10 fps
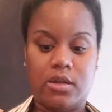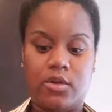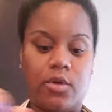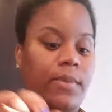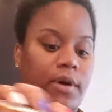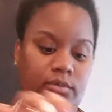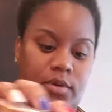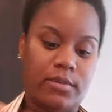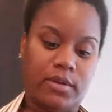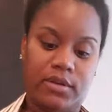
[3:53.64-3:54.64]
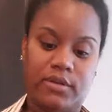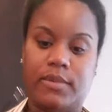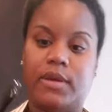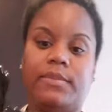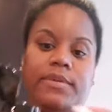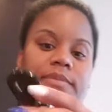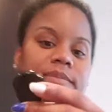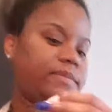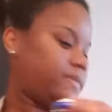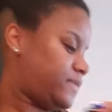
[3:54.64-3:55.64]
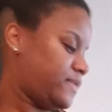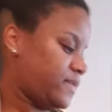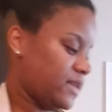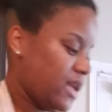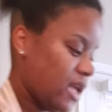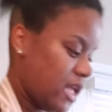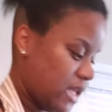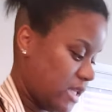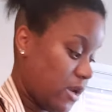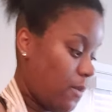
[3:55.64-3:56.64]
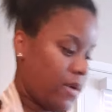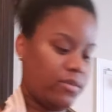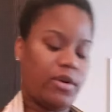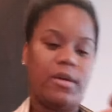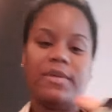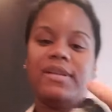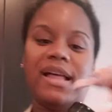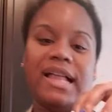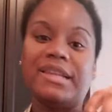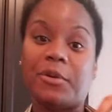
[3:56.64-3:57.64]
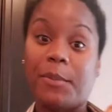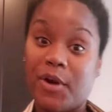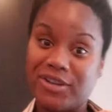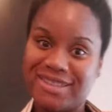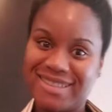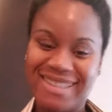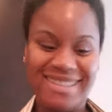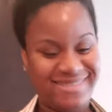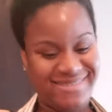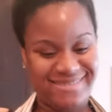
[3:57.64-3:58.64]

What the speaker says: No butt rub in this, babe. No butt rub. A little parsley.